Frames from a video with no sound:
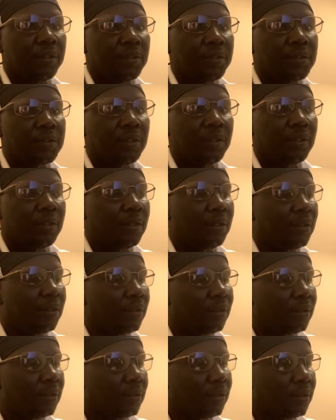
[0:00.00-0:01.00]

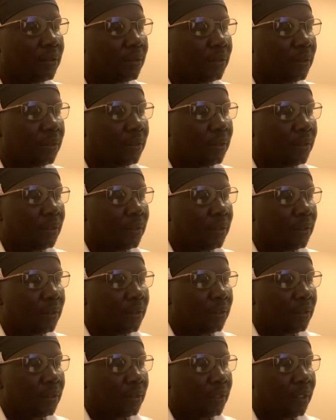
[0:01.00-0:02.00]
so
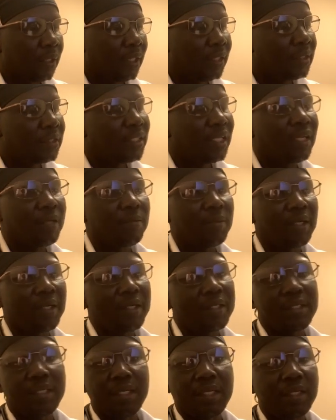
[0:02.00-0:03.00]
an chara me
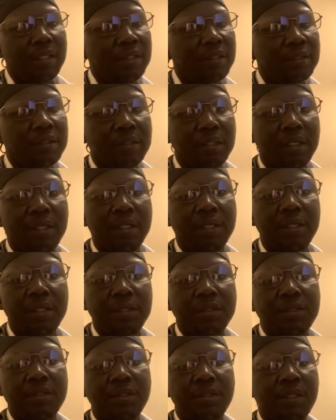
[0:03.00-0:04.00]
ngena
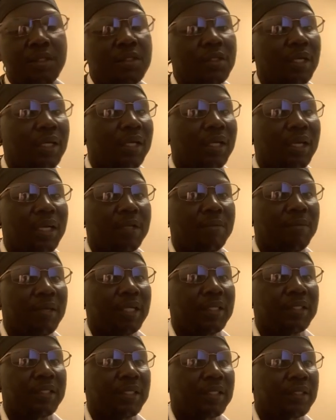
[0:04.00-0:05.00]
chole chala
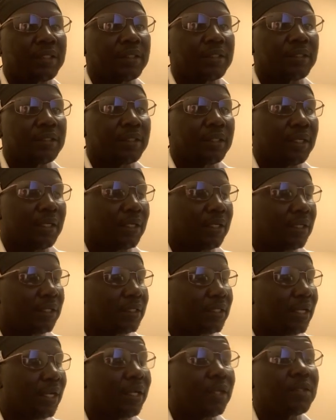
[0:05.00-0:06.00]
Gatbel nyak
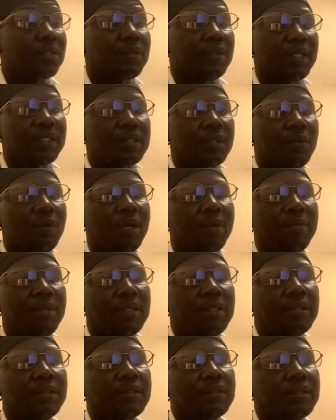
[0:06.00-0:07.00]
ta ga yu as ngwa
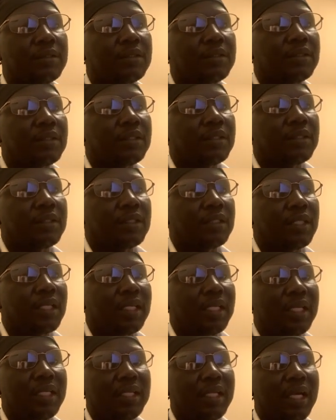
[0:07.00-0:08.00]
mane the
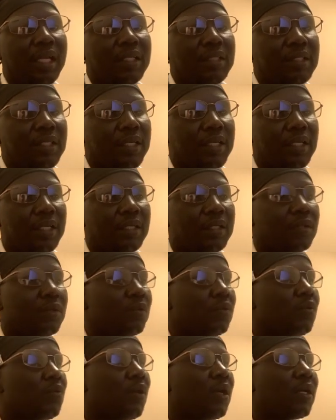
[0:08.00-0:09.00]
Indian care
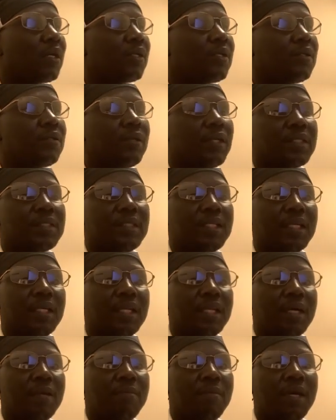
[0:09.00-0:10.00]
room one key US
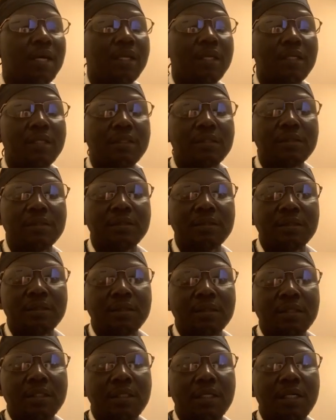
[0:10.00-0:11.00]
digal mal
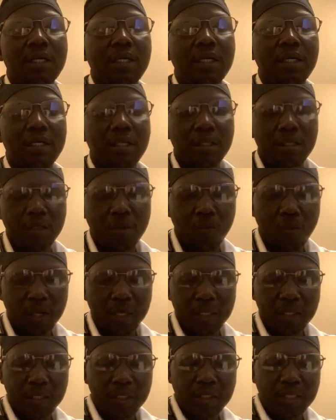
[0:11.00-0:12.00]

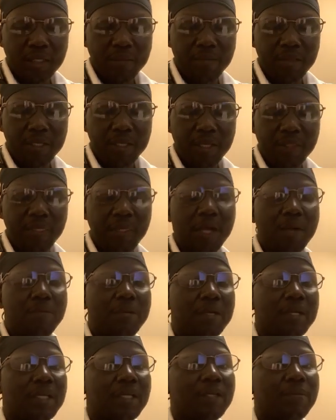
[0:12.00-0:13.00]
while and him a
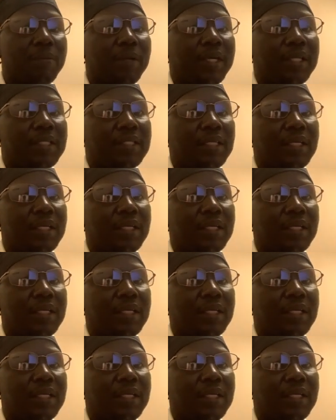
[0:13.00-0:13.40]
fabrical by